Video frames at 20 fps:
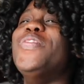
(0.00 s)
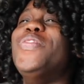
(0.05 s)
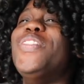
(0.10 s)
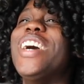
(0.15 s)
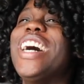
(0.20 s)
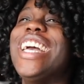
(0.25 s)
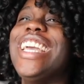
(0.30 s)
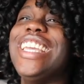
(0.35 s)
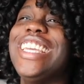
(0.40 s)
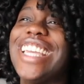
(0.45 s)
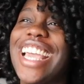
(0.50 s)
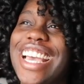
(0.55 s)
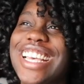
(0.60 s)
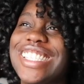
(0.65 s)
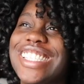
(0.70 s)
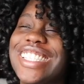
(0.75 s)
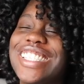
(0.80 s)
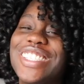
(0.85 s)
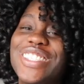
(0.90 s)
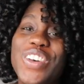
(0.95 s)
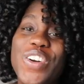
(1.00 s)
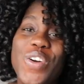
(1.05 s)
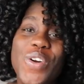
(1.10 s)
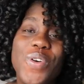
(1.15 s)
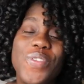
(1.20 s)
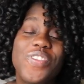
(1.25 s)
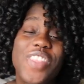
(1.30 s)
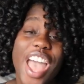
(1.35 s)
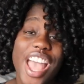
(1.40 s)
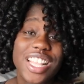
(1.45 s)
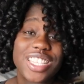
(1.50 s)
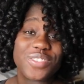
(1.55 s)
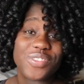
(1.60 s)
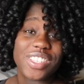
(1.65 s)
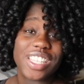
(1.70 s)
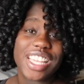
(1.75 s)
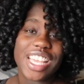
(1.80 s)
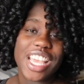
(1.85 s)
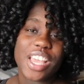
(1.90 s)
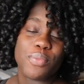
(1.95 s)
but yes, so that's
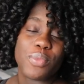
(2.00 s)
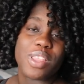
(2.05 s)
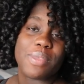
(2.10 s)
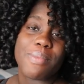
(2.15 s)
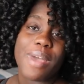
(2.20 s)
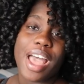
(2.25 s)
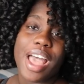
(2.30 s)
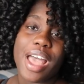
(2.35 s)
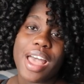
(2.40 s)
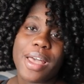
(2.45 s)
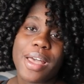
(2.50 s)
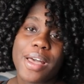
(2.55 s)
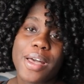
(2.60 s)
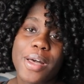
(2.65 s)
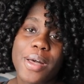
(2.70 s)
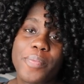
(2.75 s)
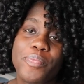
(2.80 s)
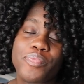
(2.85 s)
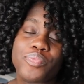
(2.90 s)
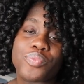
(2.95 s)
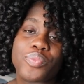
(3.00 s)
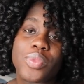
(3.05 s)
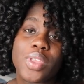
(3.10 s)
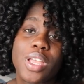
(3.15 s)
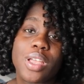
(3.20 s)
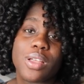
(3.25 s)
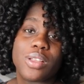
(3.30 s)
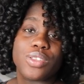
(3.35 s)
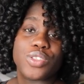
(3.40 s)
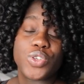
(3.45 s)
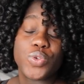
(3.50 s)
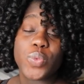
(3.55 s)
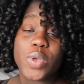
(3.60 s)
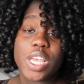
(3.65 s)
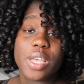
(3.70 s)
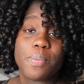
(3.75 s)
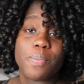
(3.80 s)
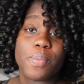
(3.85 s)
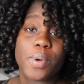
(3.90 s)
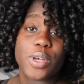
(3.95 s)
really it with my um, two
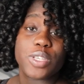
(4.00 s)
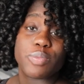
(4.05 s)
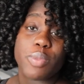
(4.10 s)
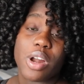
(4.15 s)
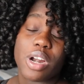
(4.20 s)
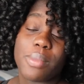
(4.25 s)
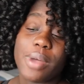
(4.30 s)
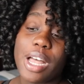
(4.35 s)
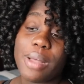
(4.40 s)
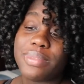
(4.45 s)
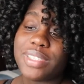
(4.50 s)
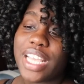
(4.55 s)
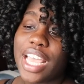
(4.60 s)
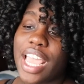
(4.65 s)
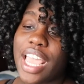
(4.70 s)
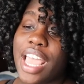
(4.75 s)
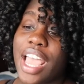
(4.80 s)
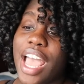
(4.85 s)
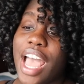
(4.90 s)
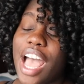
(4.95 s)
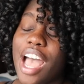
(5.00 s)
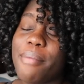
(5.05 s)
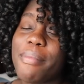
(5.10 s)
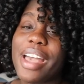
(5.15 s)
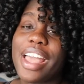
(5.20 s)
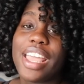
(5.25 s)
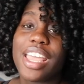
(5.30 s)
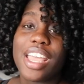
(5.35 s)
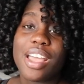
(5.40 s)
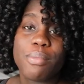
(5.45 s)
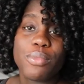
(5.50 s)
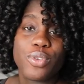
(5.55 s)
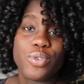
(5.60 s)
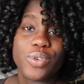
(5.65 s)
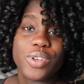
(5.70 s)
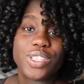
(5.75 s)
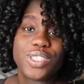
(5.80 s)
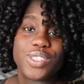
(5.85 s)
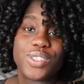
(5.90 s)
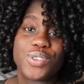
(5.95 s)
week postpartum update. Um, I am
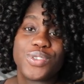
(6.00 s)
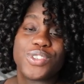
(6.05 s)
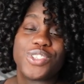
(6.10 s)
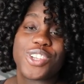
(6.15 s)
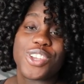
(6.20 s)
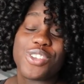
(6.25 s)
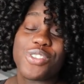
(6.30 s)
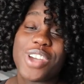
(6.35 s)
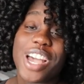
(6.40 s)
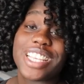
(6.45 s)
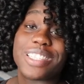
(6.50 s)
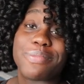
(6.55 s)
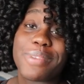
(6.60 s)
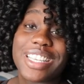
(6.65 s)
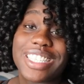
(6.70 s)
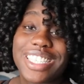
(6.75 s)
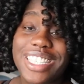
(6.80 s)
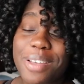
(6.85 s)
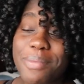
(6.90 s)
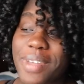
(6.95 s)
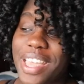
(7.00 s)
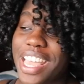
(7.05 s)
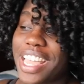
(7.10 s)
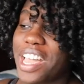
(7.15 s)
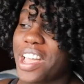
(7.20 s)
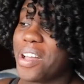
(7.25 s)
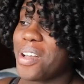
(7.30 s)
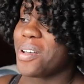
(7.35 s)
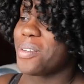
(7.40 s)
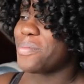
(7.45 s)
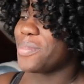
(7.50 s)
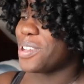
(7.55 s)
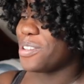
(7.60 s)
going to show you guys my stomach. Um,